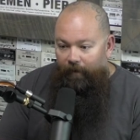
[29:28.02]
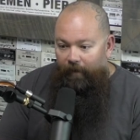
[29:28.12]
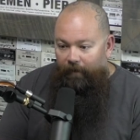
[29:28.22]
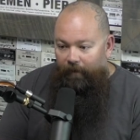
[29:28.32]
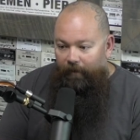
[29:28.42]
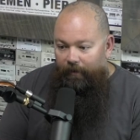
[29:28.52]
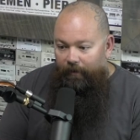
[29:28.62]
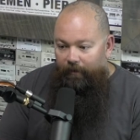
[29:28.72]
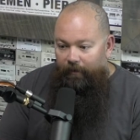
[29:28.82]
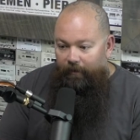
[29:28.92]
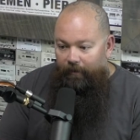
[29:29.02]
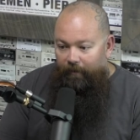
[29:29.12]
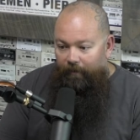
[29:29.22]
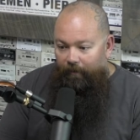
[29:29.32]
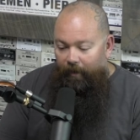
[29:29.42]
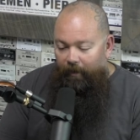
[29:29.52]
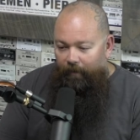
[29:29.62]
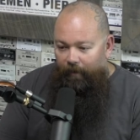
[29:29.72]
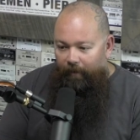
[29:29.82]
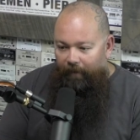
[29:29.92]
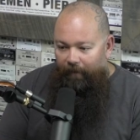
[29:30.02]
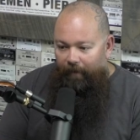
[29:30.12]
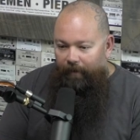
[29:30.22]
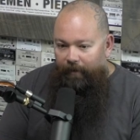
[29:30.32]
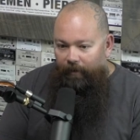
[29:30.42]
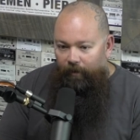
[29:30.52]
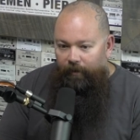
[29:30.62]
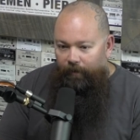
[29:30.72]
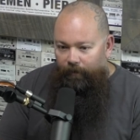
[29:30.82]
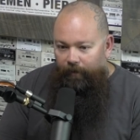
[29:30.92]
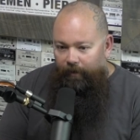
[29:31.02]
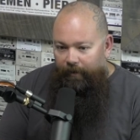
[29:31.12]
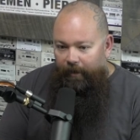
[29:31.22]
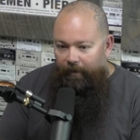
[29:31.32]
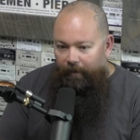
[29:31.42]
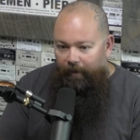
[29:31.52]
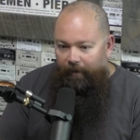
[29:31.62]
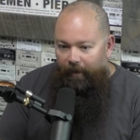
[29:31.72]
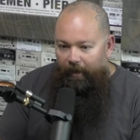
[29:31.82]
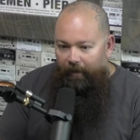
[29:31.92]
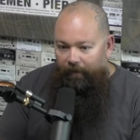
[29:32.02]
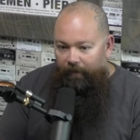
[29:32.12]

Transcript: have probably one of my favorites, the Ultimate Warrior sign belt that I have.